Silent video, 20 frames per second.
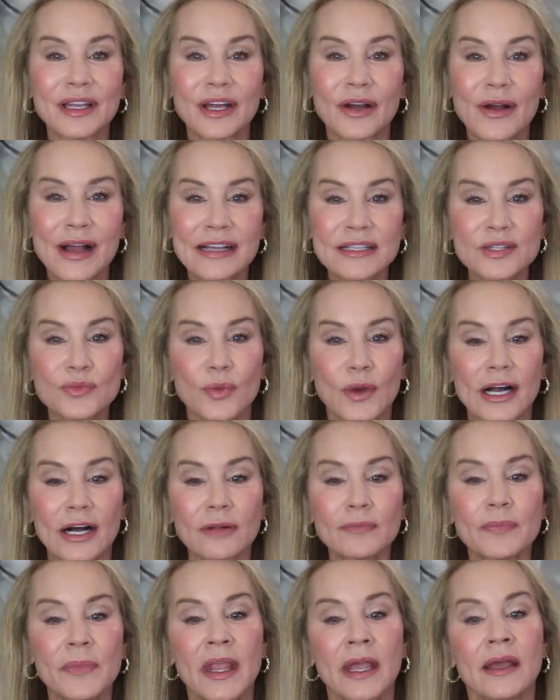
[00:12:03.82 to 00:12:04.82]
below as
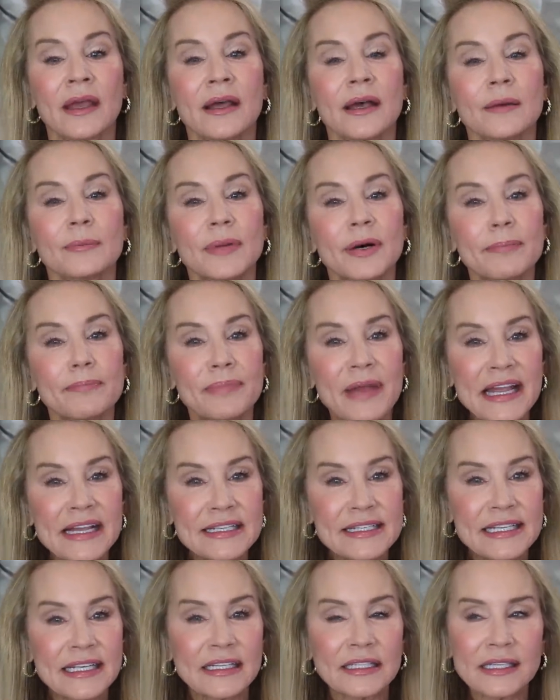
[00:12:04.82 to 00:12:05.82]
well. But
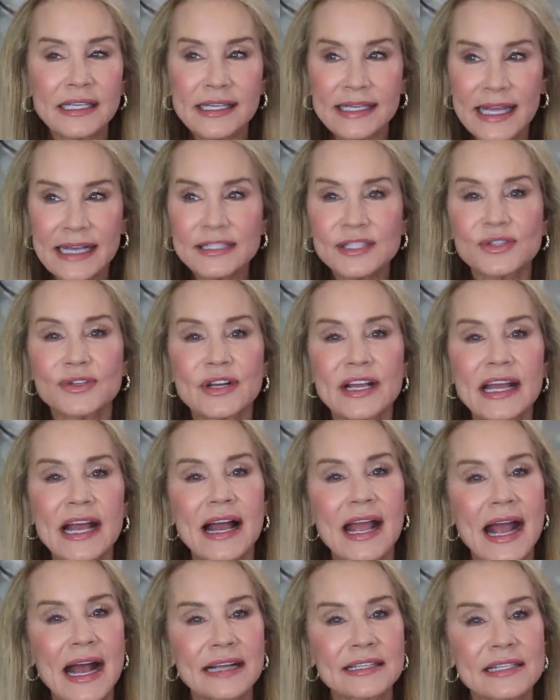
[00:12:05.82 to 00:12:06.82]
basically, yesterday
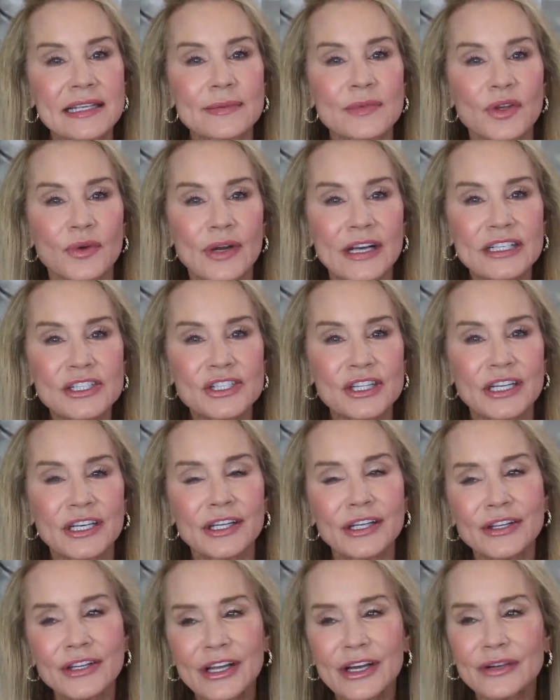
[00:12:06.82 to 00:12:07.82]
I asked him the
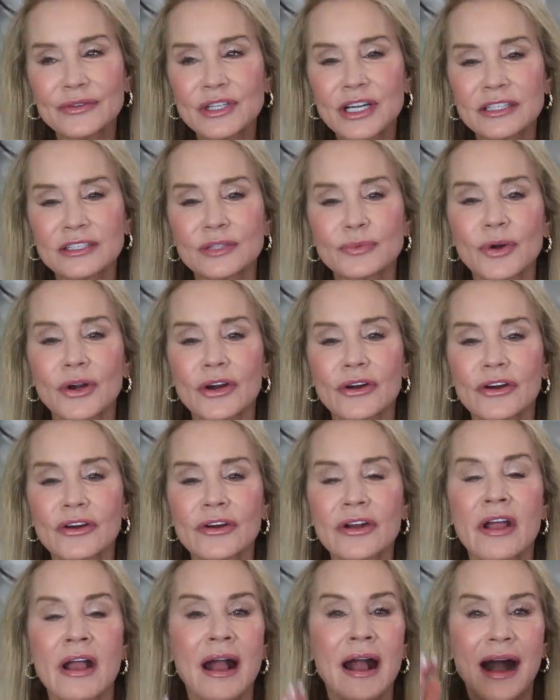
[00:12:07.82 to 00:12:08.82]
question, you know, Doctor
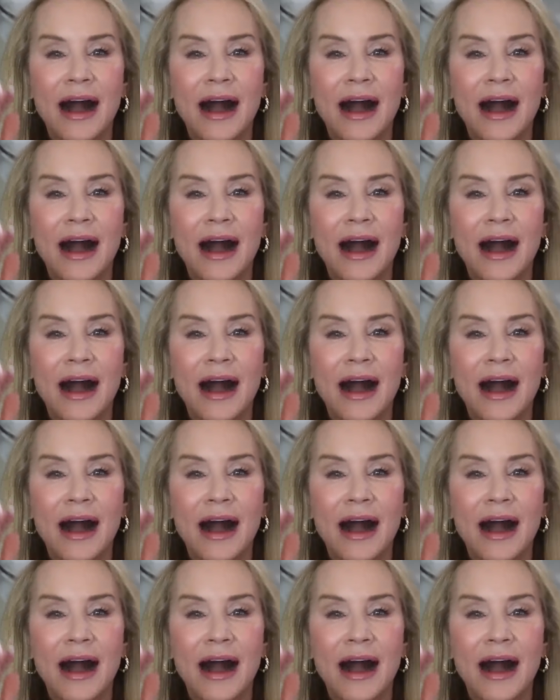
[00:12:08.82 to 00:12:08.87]
Parker,